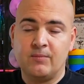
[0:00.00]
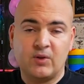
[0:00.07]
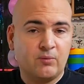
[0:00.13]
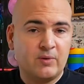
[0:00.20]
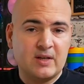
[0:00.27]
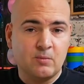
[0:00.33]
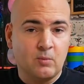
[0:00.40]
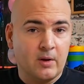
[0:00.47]
the
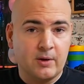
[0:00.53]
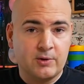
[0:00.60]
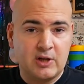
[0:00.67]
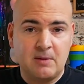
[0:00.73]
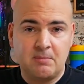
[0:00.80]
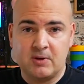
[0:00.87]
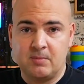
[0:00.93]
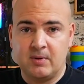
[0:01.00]
reason why they're
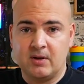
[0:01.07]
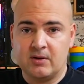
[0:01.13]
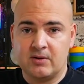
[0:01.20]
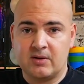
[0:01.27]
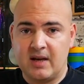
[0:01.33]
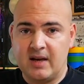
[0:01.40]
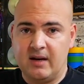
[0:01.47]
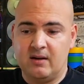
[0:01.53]
cheap is because
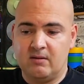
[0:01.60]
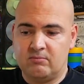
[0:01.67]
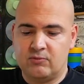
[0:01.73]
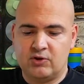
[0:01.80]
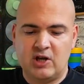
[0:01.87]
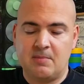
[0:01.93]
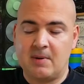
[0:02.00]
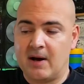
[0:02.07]
they
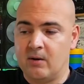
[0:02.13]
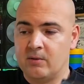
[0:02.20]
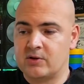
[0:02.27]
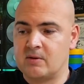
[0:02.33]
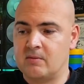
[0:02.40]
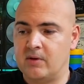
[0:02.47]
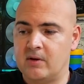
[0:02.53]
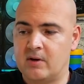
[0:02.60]
cheap out on
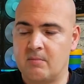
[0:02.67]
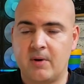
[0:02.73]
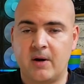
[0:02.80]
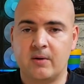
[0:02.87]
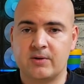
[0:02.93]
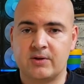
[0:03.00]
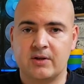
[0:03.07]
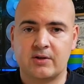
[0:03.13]
some of the
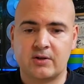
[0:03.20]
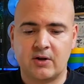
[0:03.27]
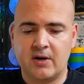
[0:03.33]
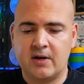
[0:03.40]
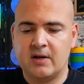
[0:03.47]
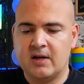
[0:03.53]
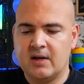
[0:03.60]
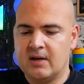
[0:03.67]
components
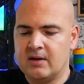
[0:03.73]
inside.